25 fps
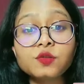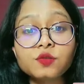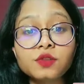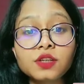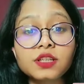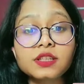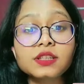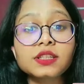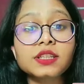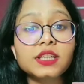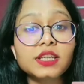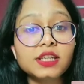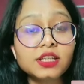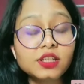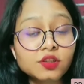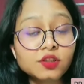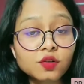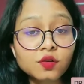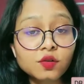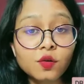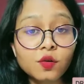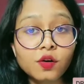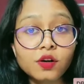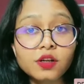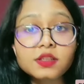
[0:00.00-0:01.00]
during the
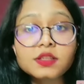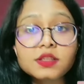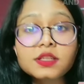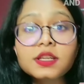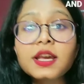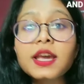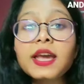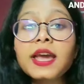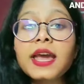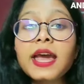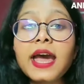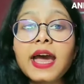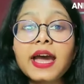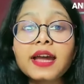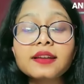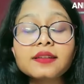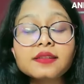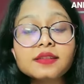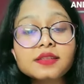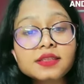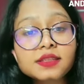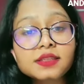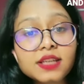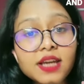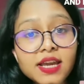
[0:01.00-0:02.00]
intercourse, and
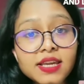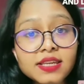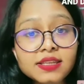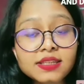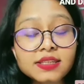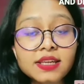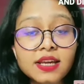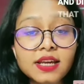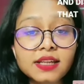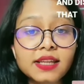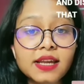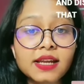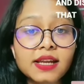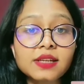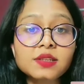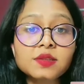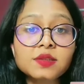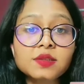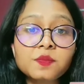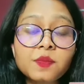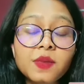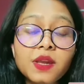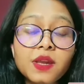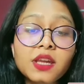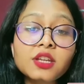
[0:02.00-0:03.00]
dyschezia, that is
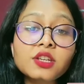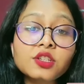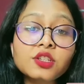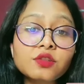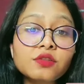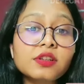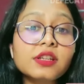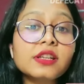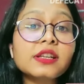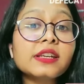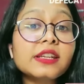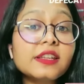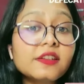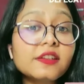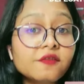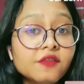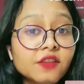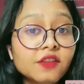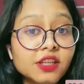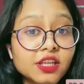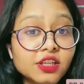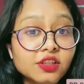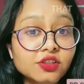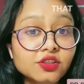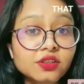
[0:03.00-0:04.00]
pain during
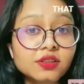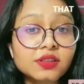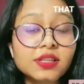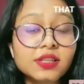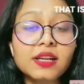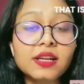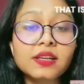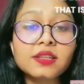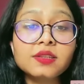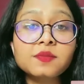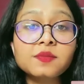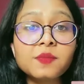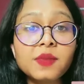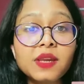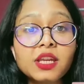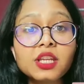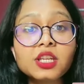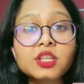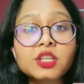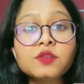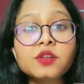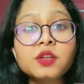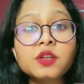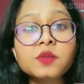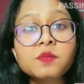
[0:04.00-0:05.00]
defecation, that is
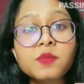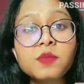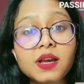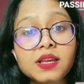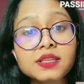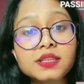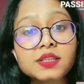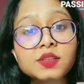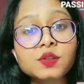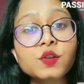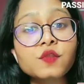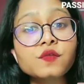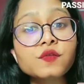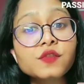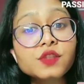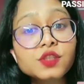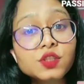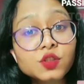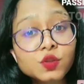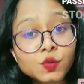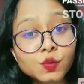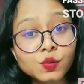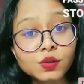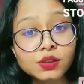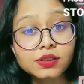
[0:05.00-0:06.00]
pain during passing of the
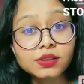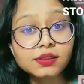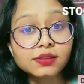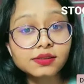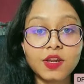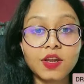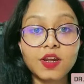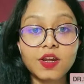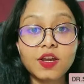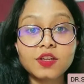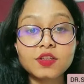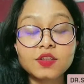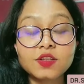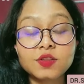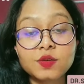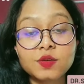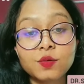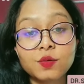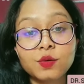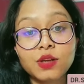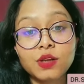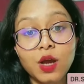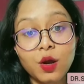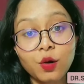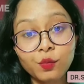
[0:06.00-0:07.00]
stool.
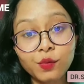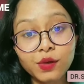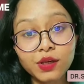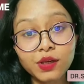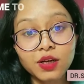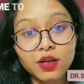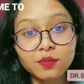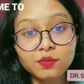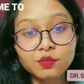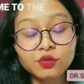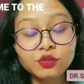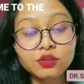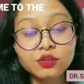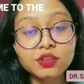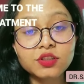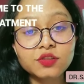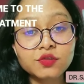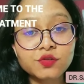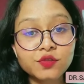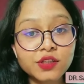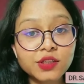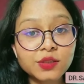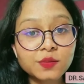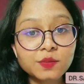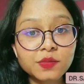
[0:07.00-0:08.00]
So now we come to the
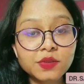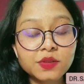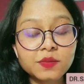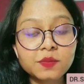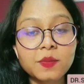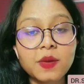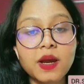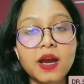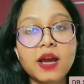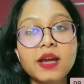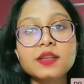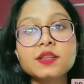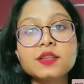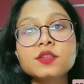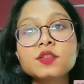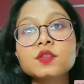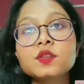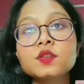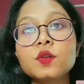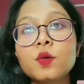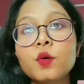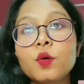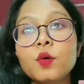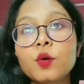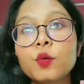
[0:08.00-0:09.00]
treatment part.
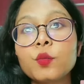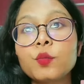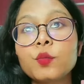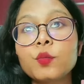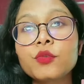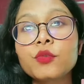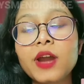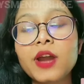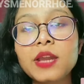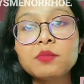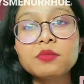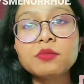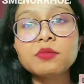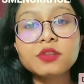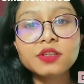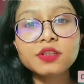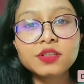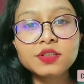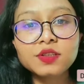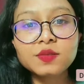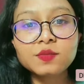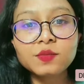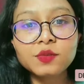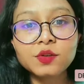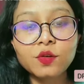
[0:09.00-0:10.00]
So primary
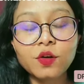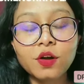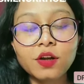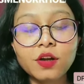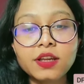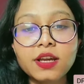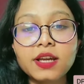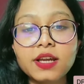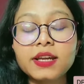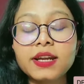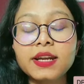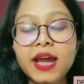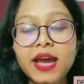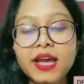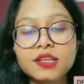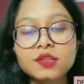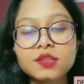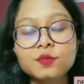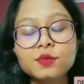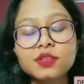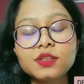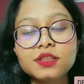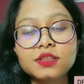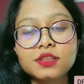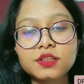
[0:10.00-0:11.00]
dysmenorrhea
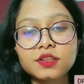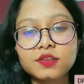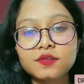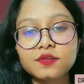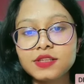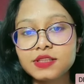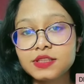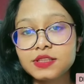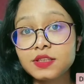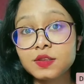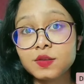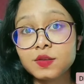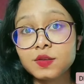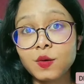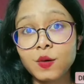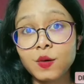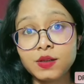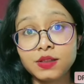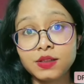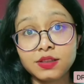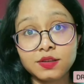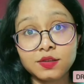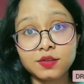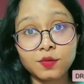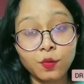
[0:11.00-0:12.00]
gradually decreases
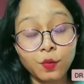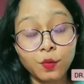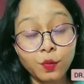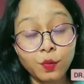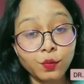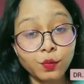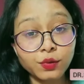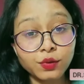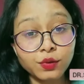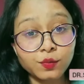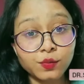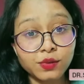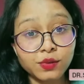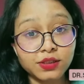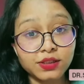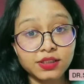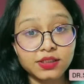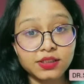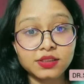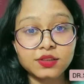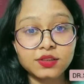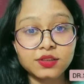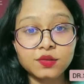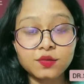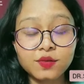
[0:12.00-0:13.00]
on its own with
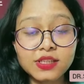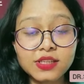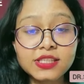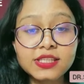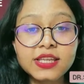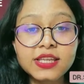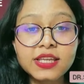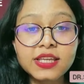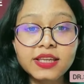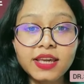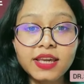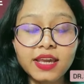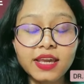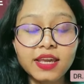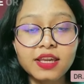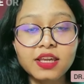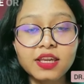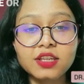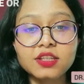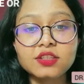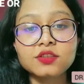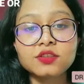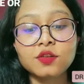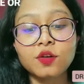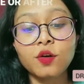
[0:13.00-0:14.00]
increasing
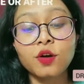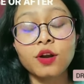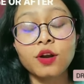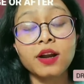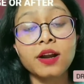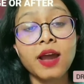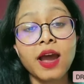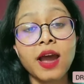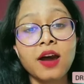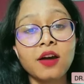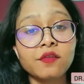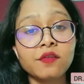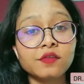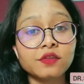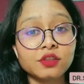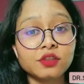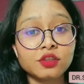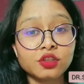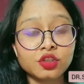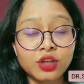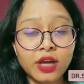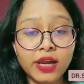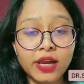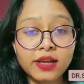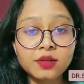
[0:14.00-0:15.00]
age or after
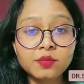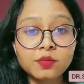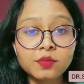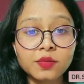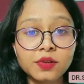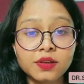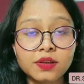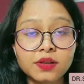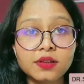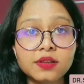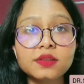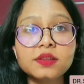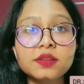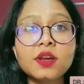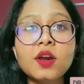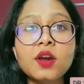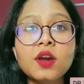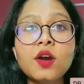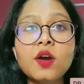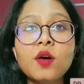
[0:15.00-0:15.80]
childbirth